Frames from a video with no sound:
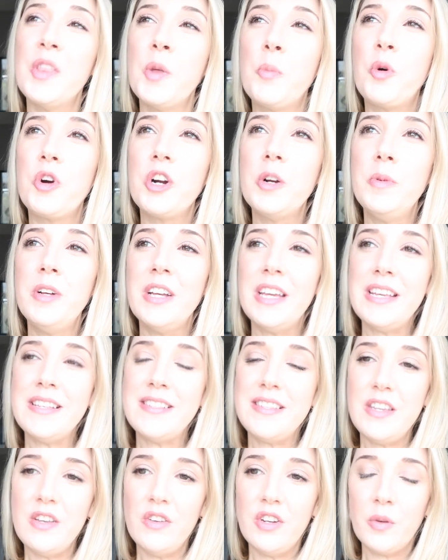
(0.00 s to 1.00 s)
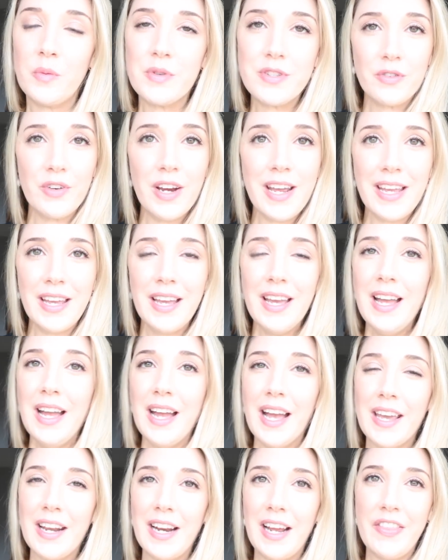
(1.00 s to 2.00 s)
The portable A C unit was great,
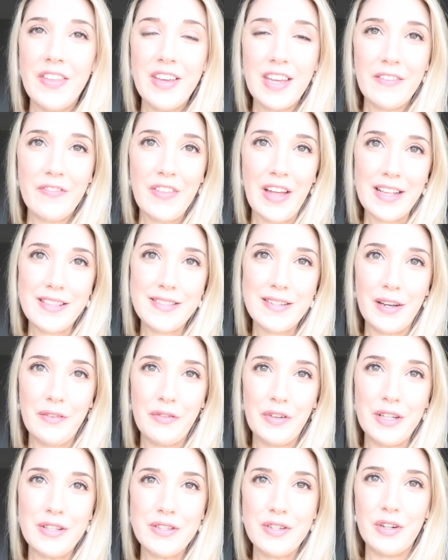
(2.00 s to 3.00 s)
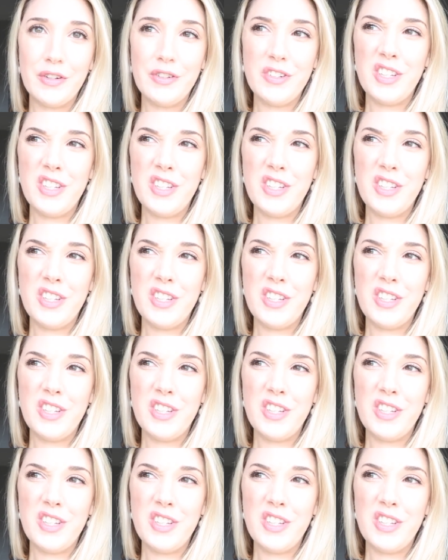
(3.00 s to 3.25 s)
and I think if that's of concern